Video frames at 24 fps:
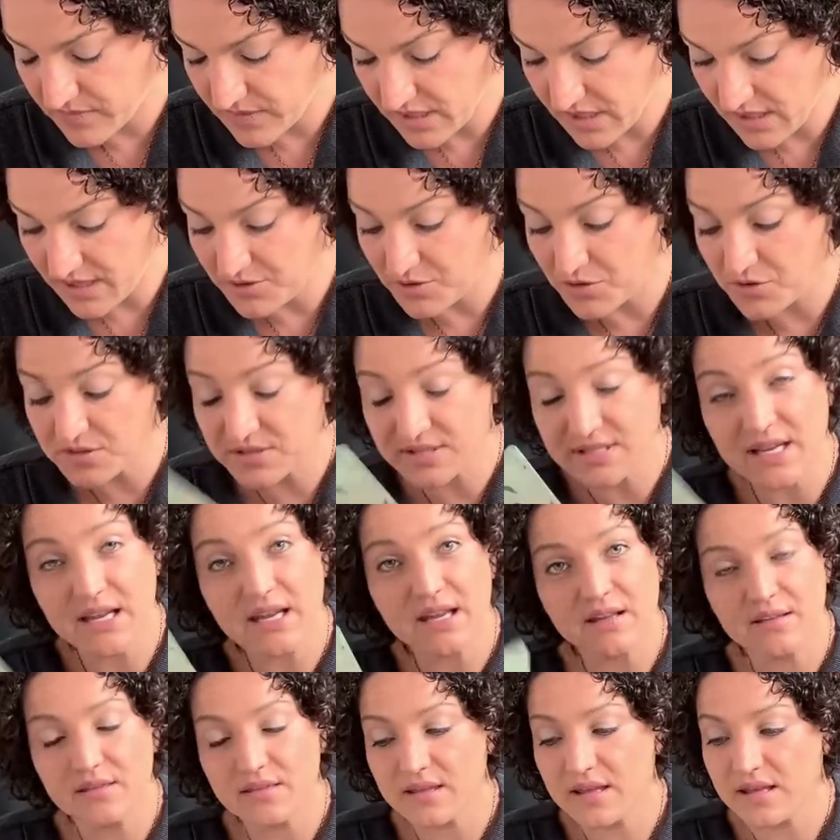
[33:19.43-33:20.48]
and you're
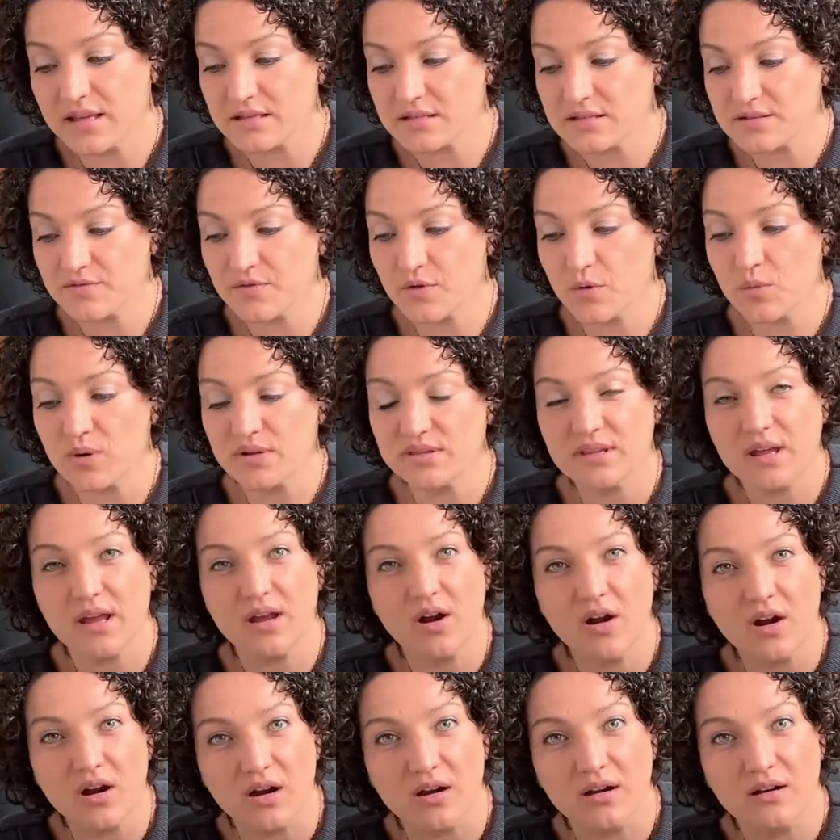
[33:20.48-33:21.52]
seeing things for what they
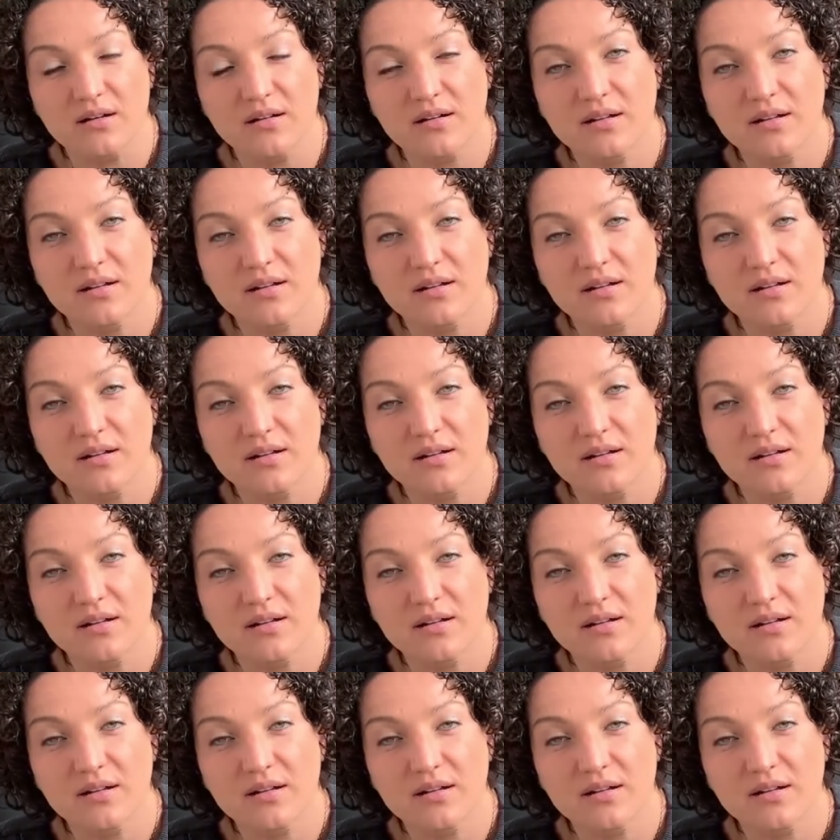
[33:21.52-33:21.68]
are,